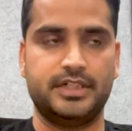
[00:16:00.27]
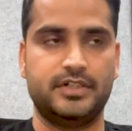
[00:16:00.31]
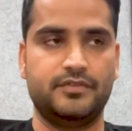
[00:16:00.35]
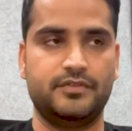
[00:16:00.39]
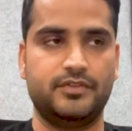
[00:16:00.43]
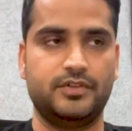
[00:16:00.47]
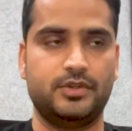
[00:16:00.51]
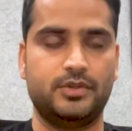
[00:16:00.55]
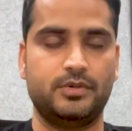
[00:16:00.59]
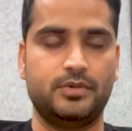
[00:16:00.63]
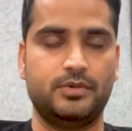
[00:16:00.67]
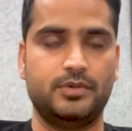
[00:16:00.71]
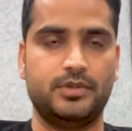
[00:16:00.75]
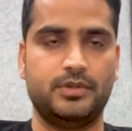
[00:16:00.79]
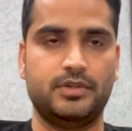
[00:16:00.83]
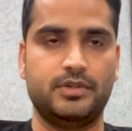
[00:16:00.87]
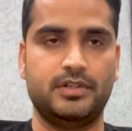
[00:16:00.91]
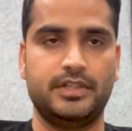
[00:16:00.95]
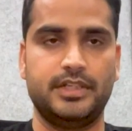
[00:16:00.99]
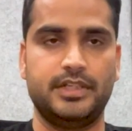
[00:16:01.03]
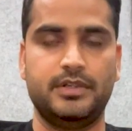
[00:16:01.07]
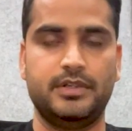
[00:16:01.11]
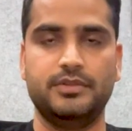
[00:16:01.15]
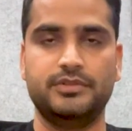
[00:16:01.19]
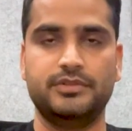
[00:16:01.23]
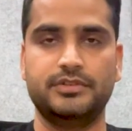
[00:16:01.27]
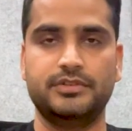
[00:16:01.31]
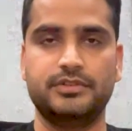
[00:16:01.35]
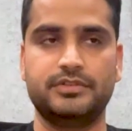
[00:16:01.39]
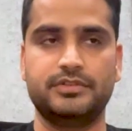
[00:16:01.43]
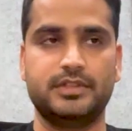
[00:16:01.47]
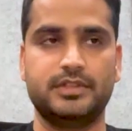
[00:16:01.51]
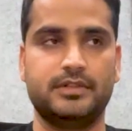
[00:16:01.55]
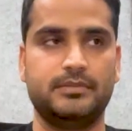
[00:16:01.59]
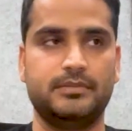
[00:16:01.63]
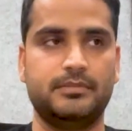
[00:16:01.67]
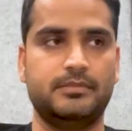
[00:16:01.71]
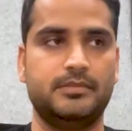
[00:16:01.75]
rate for overall
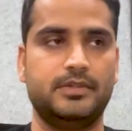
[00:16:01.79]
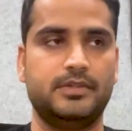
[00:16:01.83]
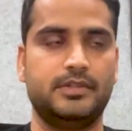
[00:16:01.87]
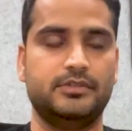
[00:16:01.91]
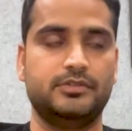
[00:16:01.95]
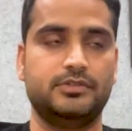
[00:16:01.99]
ecosystem.